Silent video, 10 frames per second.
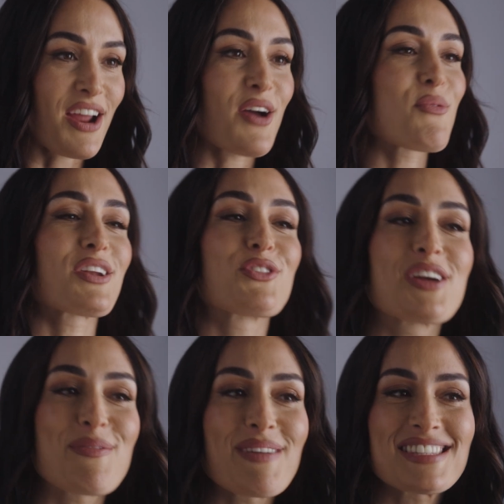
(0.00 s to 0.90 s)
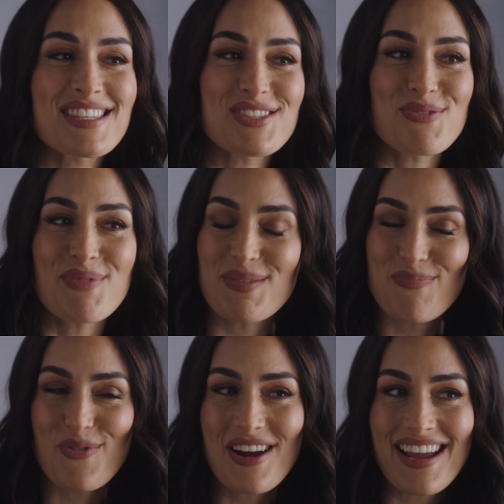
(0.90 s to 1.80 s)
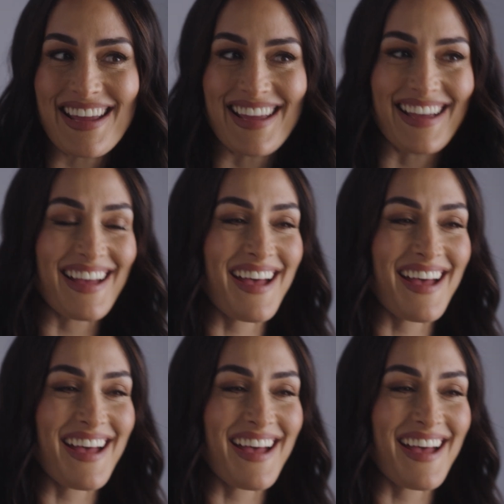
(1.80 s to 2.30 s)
now I want to look at my sister and be like, Bree,